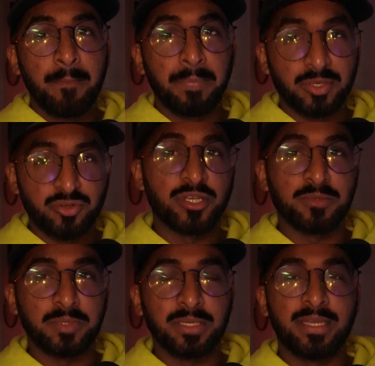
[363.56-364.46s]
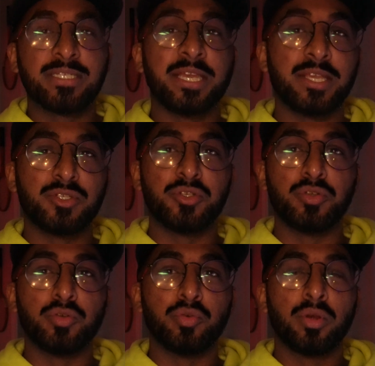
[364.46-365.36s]
but trust me, it takes
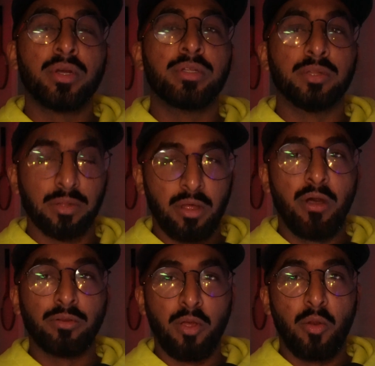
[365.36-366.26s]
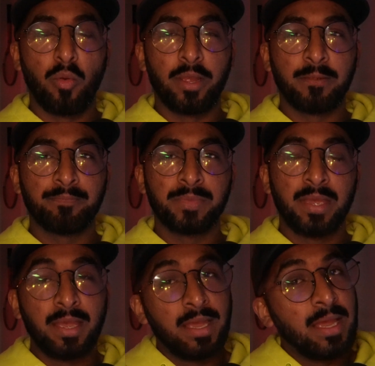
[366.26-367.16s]
you long way.
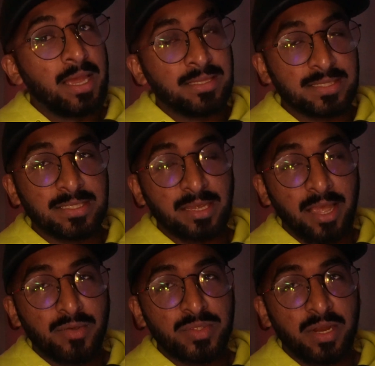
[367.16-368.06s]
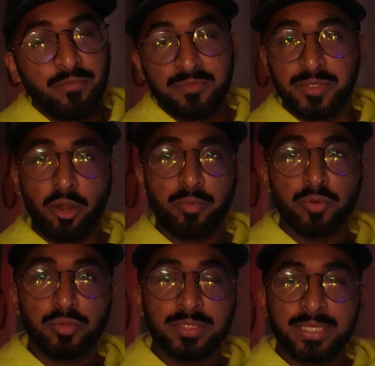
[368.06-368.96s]
This is again Uzair from
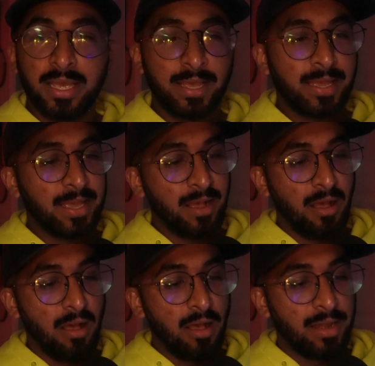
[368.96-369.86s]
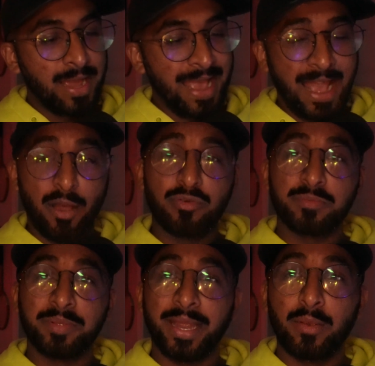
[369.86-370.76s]
Startuprules on how to
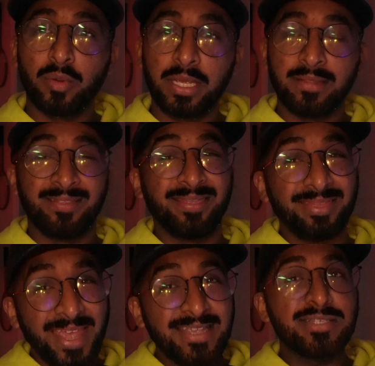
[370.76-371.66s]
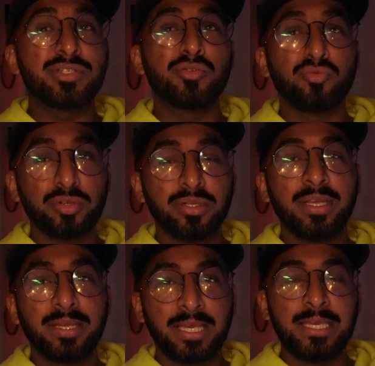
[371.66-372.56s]
split equity and things to
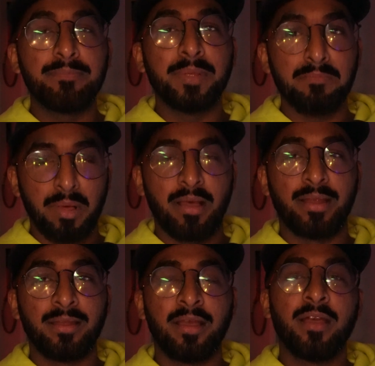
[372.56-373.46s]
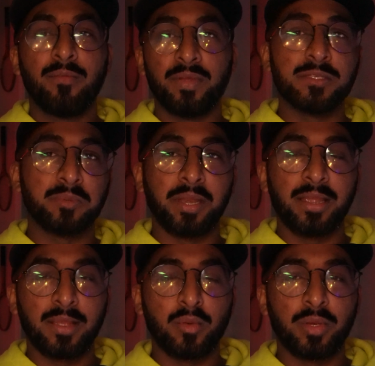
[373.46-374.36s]
really keep in mind when
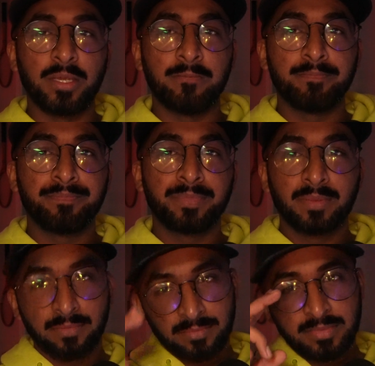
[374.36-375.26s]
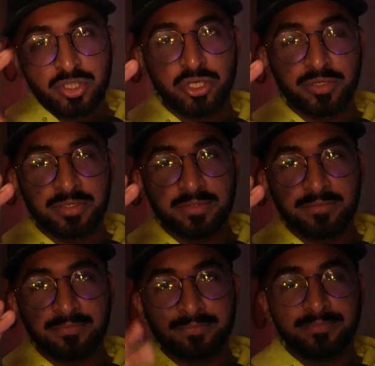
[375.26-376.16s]
splitting equity. Cheers.
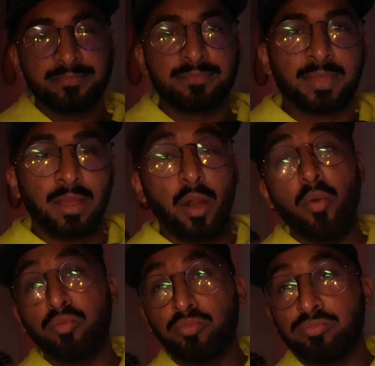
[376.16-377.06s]
Oh,